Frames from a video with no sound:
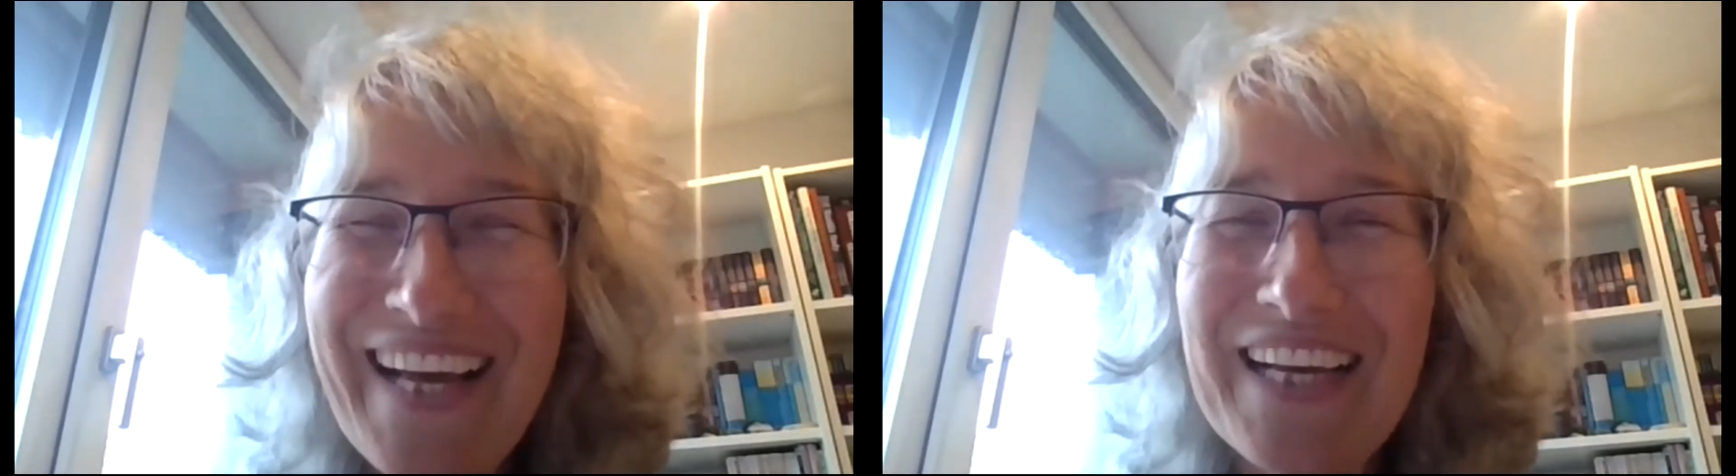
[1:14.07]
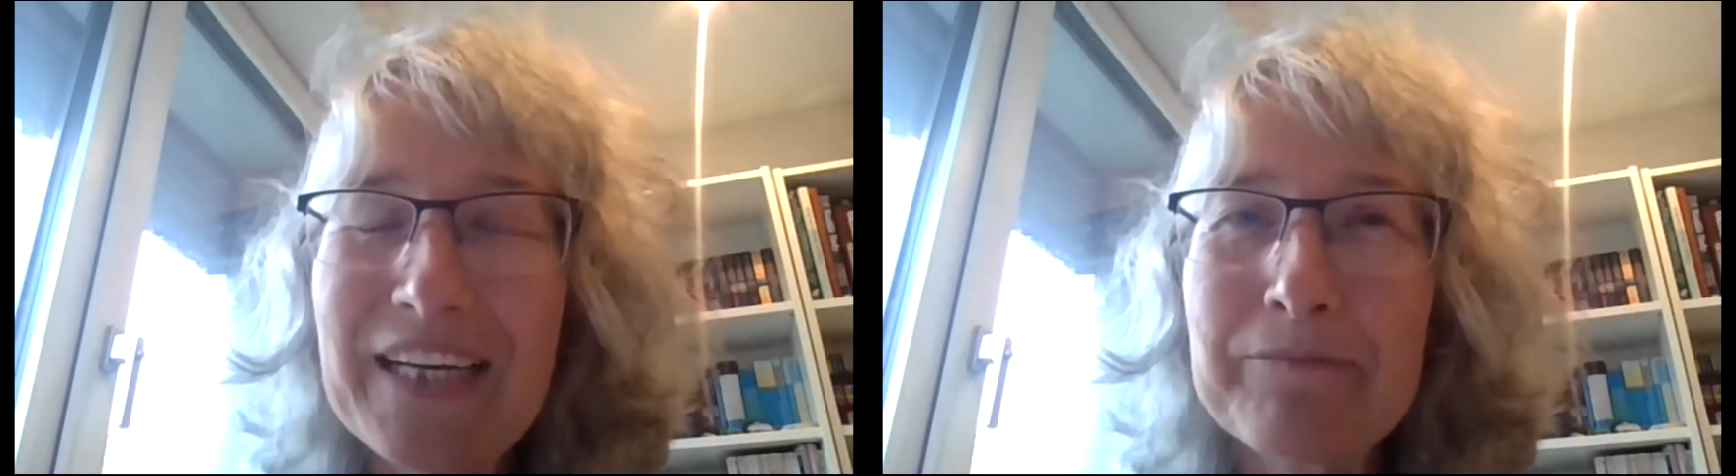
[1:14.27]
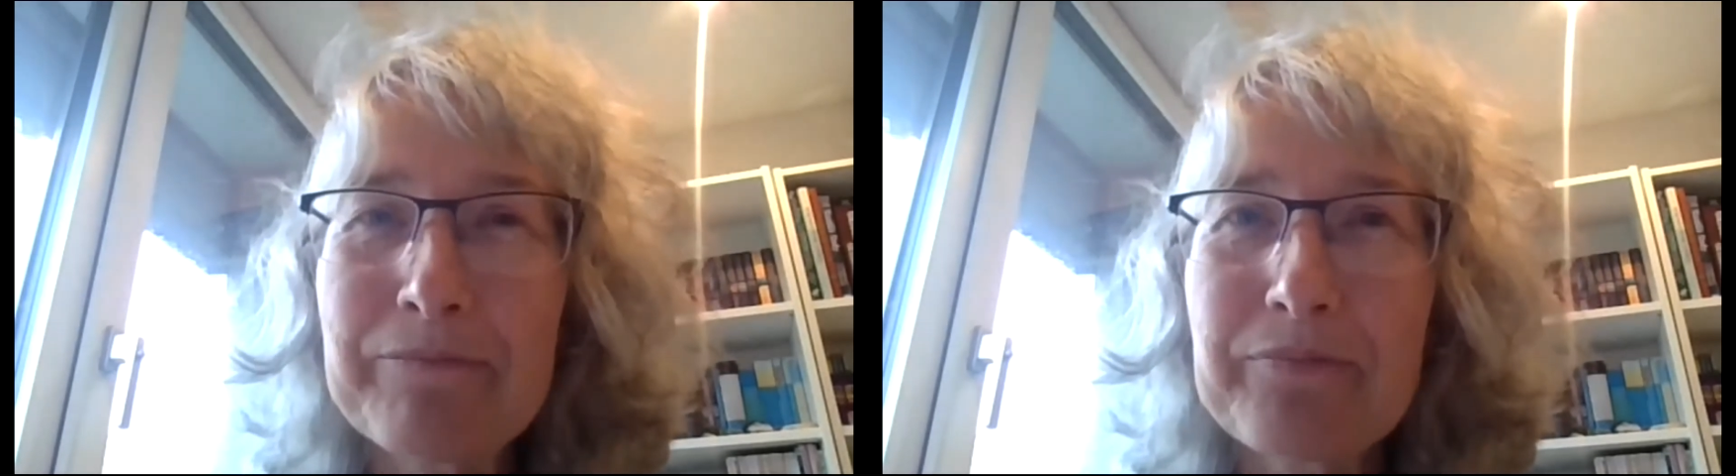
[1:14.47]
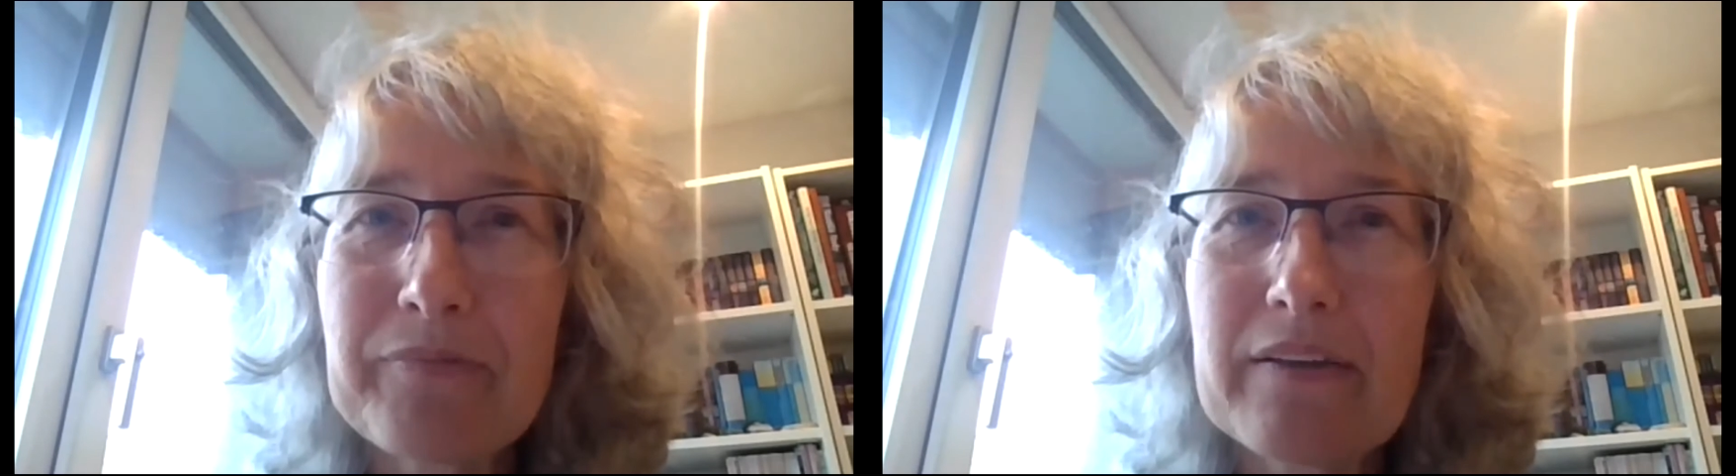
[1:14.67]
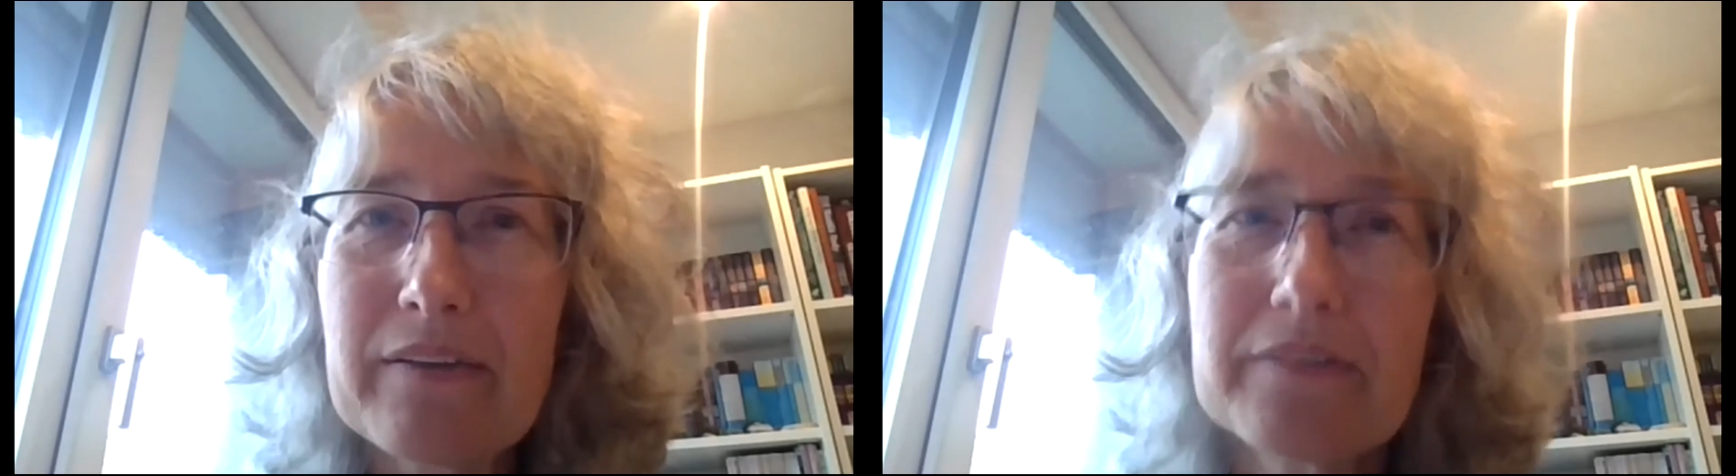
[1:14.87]
Um, Very
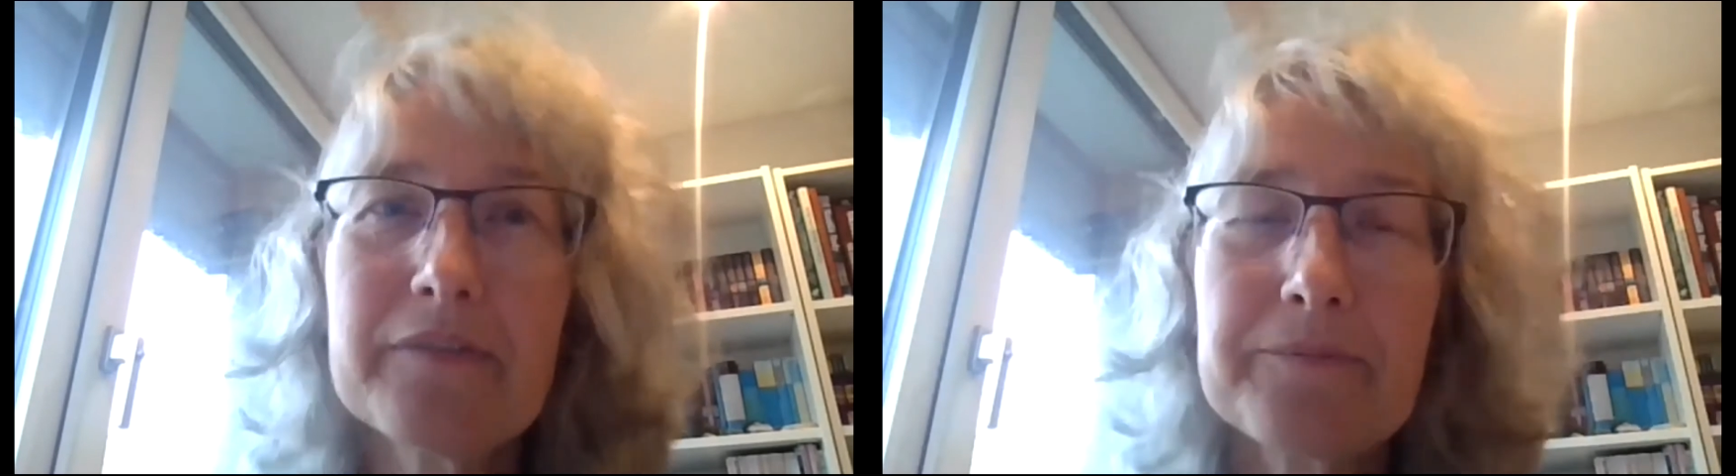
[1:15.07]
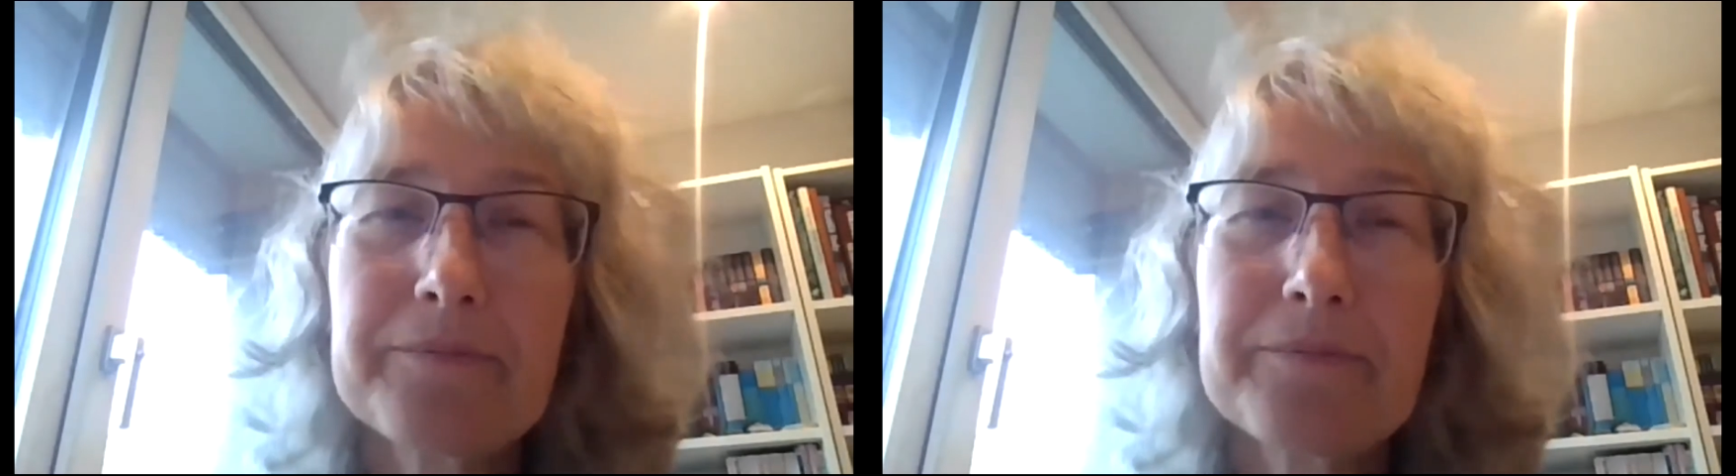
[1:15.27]
impressive,